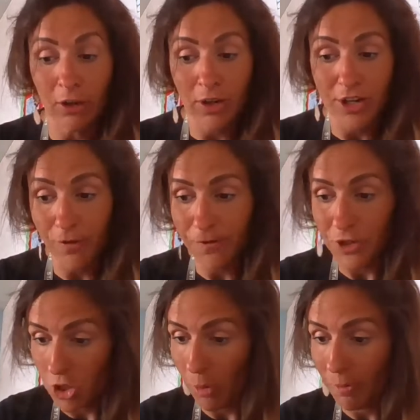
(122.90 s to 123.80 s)
knowledge of the
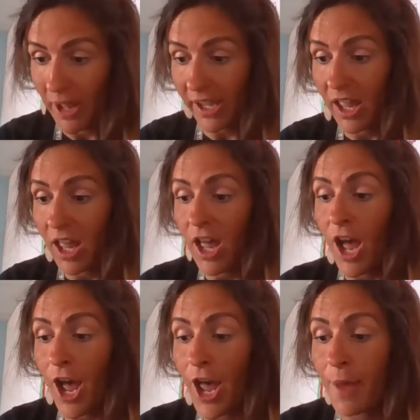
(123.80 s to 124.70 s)
topic.
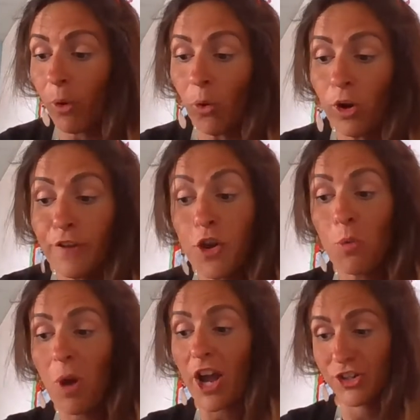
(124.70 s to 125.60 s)
Um, all of your
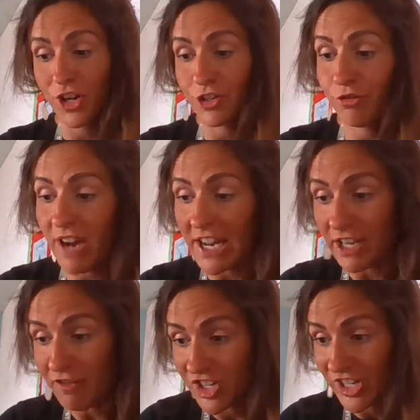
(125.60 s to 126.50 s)
work shows great
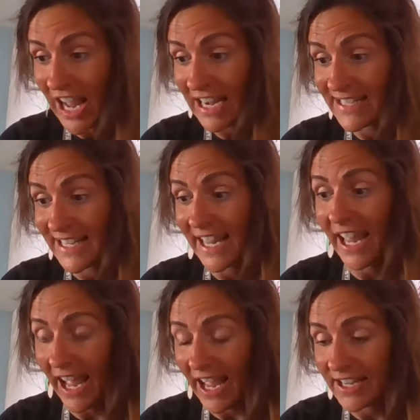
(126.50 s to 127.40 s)
originality
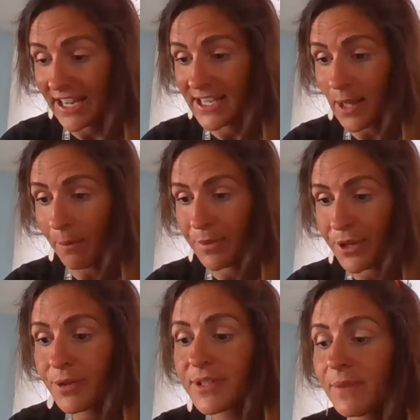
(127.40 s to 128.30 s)
and is
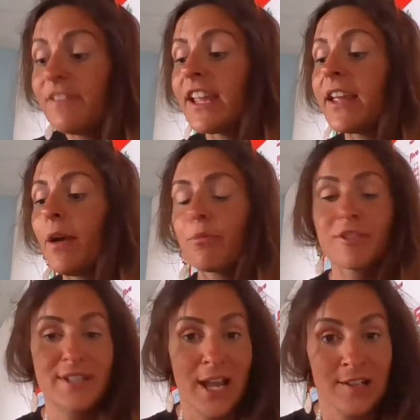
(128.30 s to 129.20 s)
beautifully
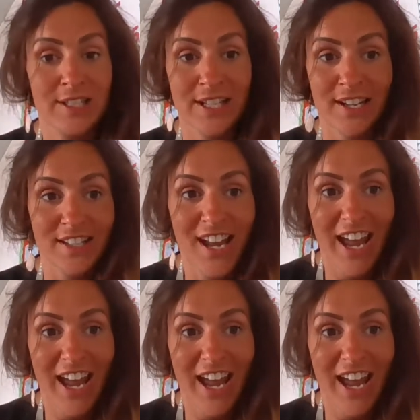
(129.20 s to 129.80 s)
presented.